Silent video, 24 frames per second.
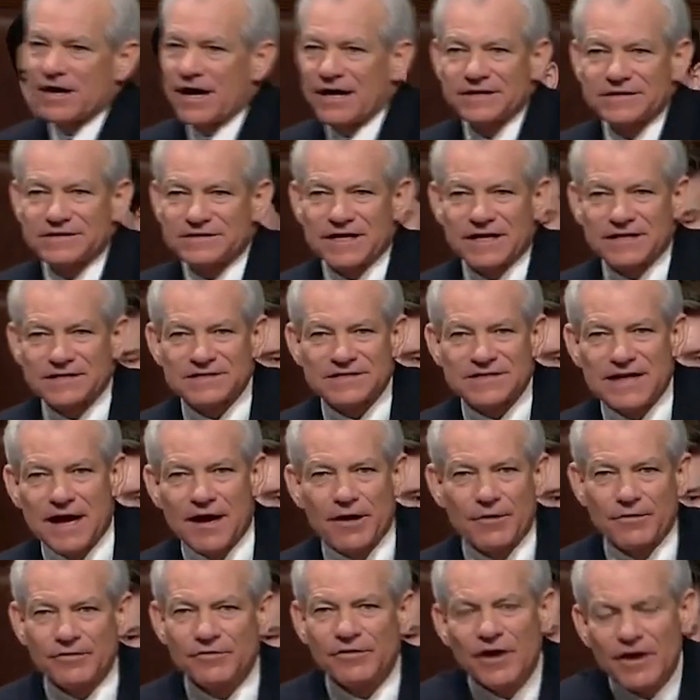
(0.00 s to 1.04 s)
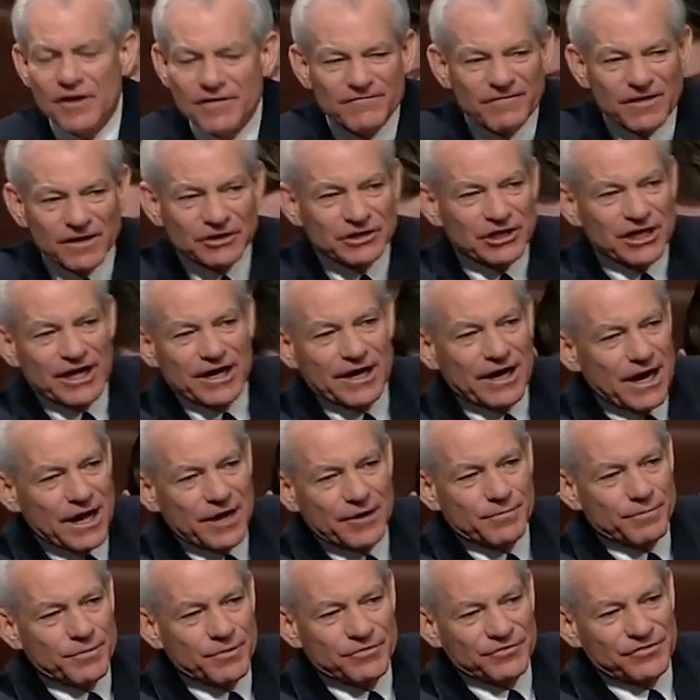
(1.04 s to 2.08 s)
the United States now is functionally at
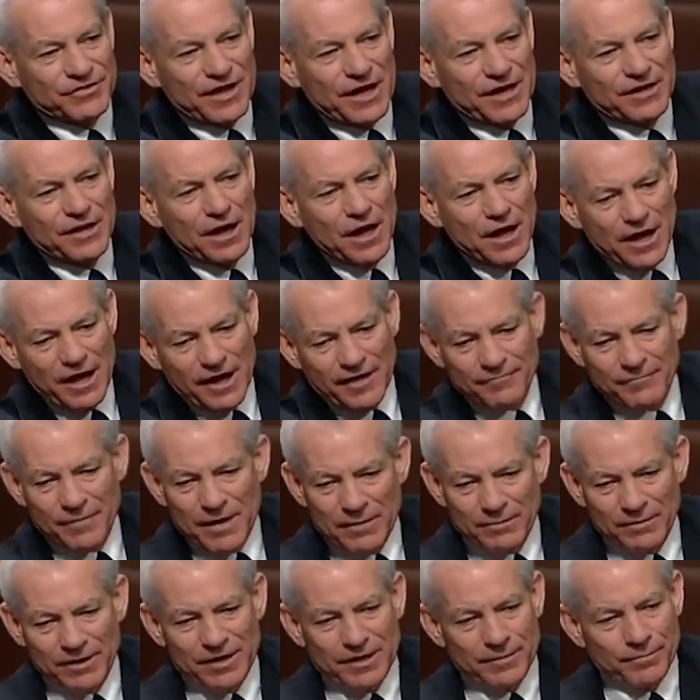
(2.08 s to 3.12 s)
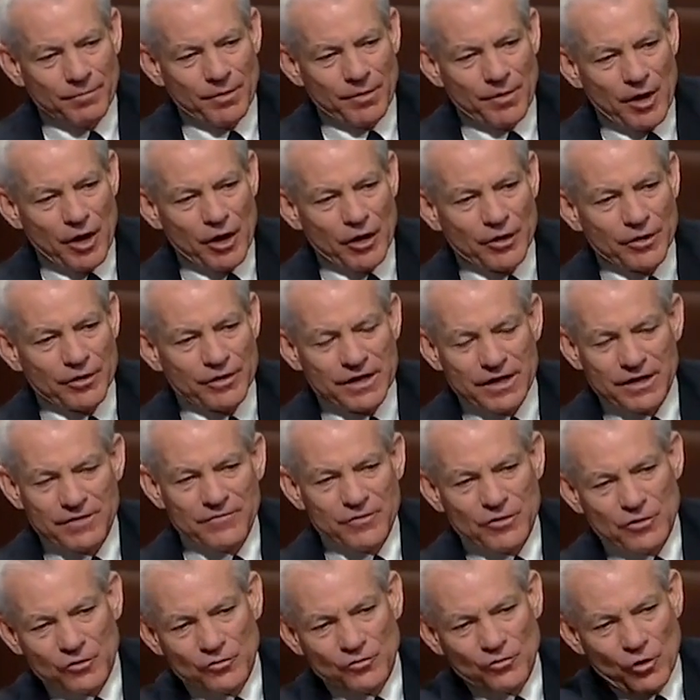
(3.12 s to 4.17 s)
100% of public borrowed, and if
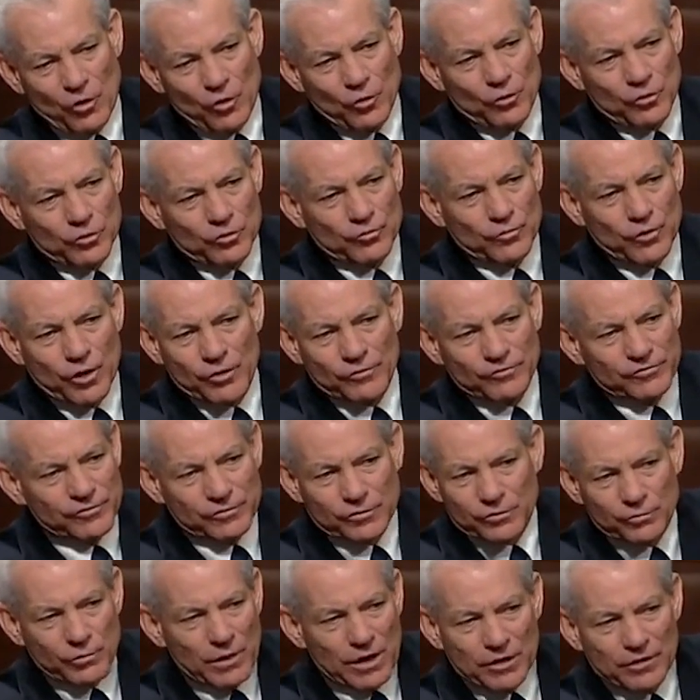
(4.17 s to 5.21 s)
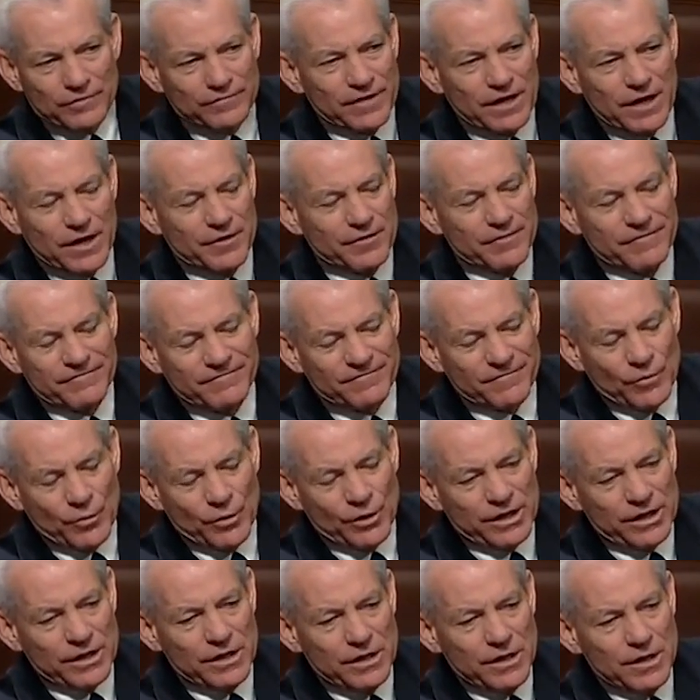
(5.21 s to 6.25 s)
you do total gross, you're well over
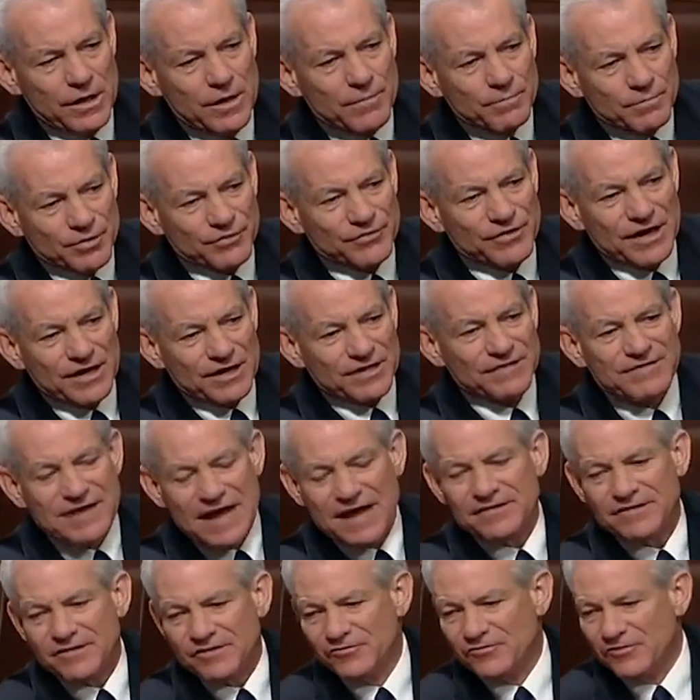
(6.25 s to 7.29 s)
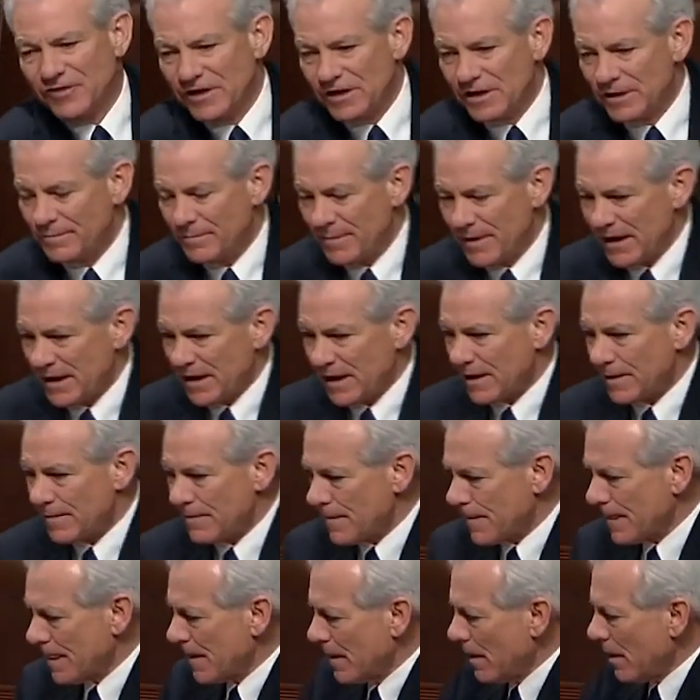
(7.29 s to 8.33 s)
140% of debt to GDP.
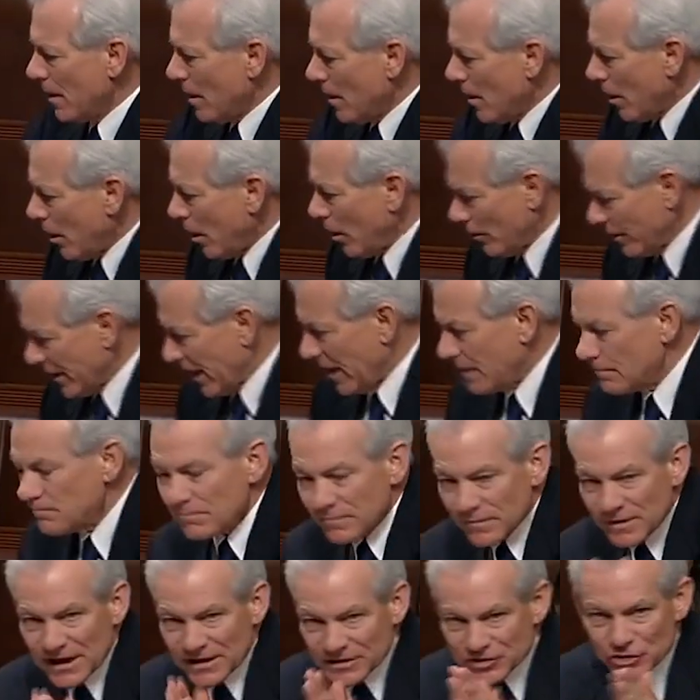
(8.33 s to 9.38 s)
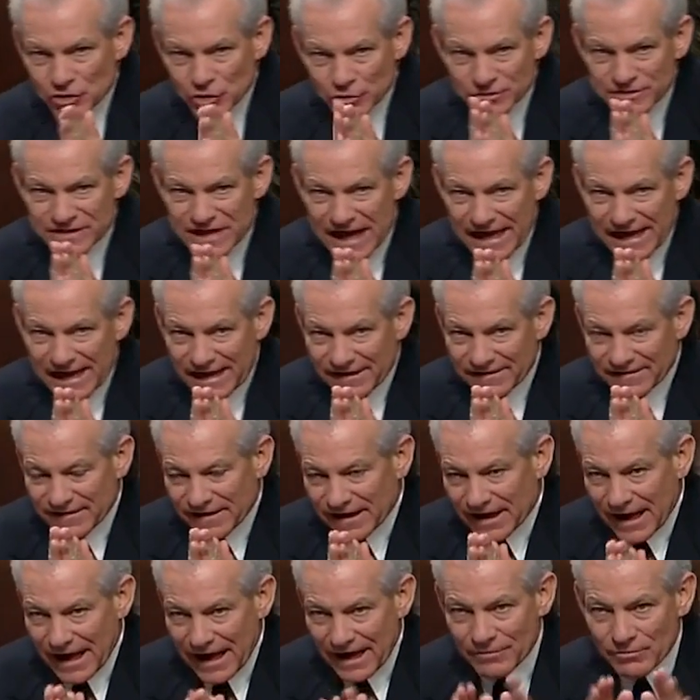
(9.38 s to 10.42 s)
Okay, let's use that
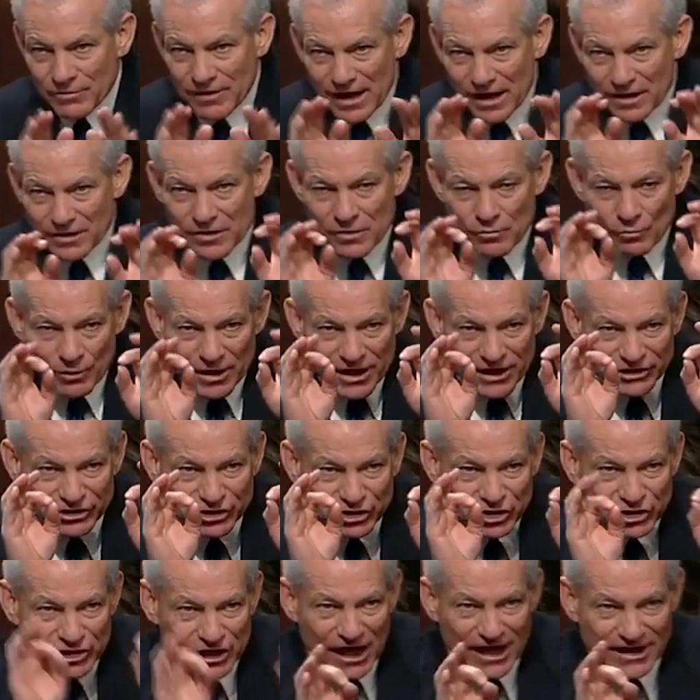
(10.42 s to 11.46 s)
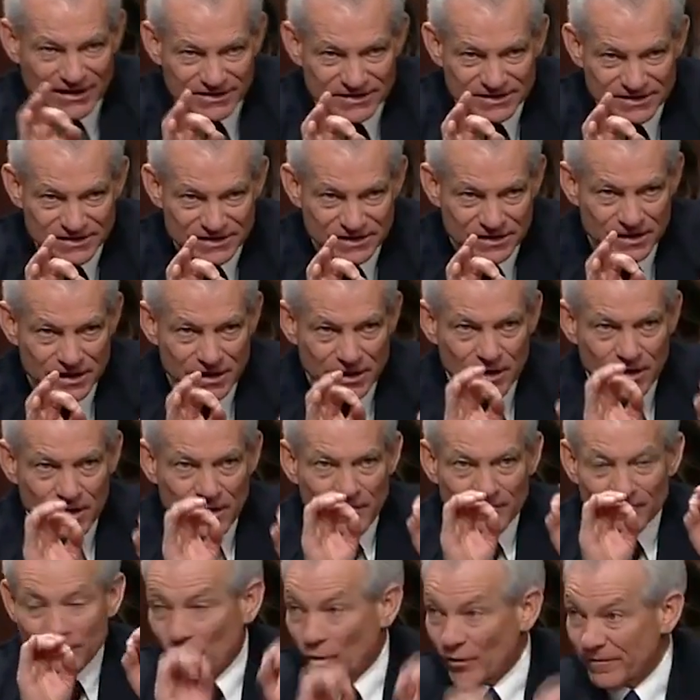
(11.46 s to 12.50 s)
entity, and then we adjust
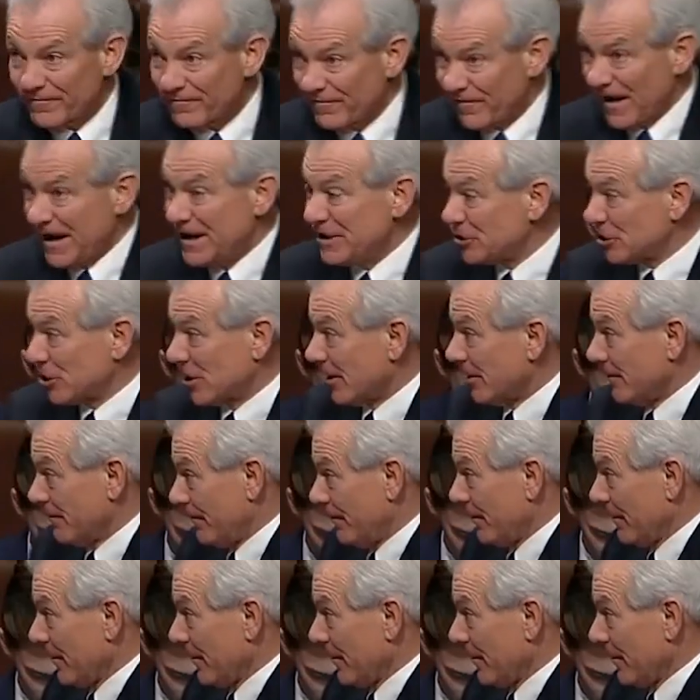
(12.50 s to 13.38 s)
for inflation.